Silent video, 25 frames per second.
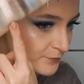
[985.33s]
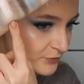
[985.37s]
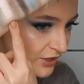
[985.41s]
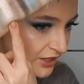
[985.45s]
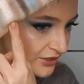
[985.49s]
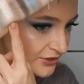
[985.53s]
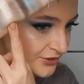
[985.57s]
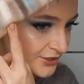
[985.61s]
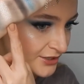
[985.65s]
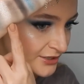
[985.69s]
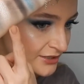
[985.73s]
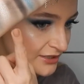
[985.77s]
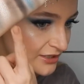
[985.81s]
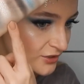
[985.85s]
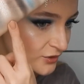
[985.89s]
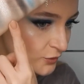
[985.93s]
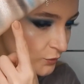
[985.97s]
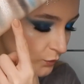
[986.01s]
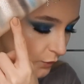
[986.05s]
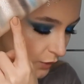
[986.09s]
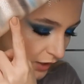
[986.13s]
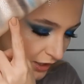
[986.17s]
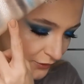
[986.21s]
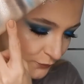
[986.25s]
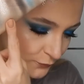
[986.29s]
I think this
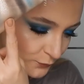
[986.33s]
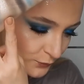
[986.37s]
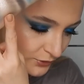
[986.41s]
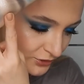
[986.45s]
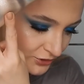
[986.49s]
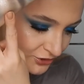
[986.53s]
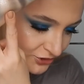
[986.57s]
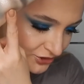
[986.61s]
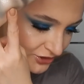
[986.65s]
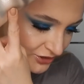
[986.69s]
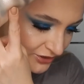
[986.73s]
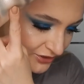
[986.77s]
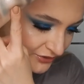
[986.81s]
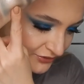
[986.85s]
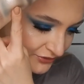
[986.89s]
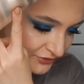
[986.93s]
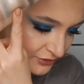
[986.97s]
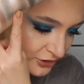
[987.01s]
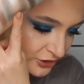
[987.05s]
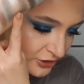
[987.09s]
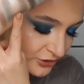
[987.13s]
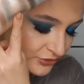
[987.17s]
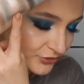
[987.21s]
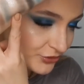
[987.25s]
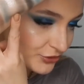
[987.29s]
one, which
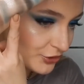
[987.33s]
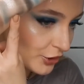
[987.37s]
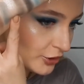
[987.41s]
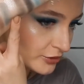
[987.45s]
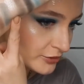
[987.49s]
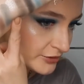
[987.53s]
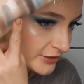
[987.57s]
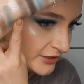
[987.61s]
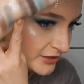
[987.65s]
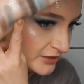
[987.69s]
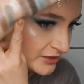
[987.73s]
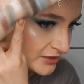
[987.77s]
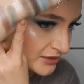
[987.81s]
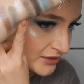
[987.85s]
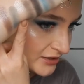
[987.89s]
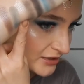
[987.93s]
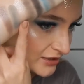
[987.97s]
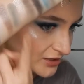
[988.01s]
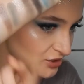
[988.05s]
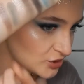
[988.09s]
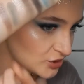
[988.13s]
is Stardust,